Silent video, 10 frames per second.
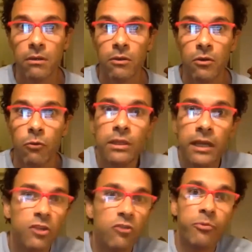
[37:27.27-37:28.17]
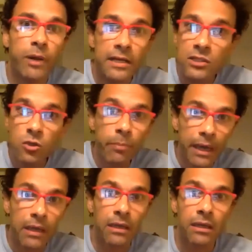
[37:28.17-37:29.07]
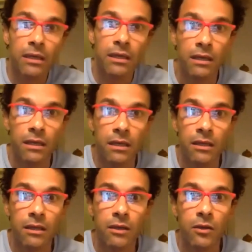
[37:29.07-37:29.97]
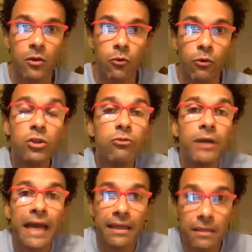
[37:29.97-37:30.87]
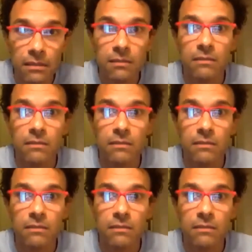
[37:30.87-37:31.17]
What kind of price you pay? What do you get?